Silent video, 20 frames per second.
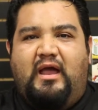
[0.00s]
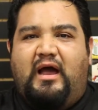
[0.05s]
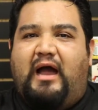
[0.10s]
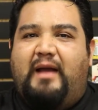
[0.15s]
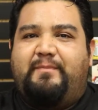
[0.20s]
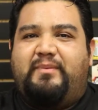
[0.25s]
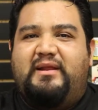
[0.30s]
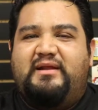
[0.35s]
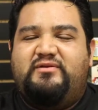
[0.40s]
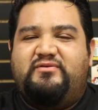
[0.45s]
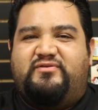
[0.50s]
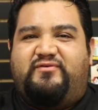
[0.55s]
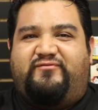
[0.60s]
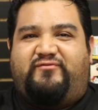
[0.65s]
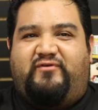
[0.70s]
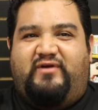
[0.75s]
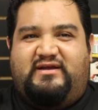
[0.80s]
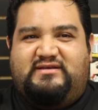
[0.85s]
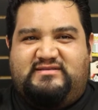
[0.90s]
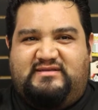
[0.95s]
through the
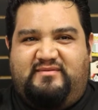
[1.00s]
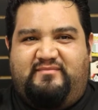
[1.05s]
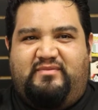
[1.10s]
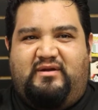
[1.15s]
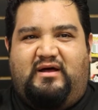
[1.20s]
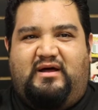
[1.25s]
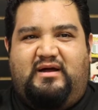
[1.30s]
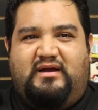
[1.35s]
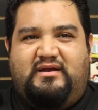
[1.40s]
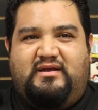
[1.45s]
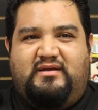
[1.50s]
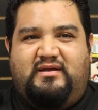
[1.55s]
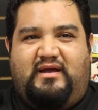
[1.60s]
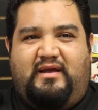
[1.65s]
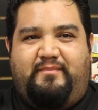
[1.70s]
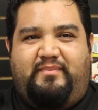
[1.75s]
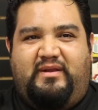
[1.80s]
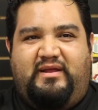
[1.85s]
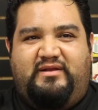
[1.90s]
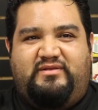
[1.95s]
Phyrexian block,
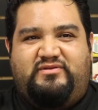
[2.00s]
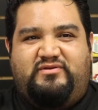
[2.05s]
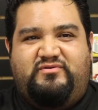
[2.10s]
I played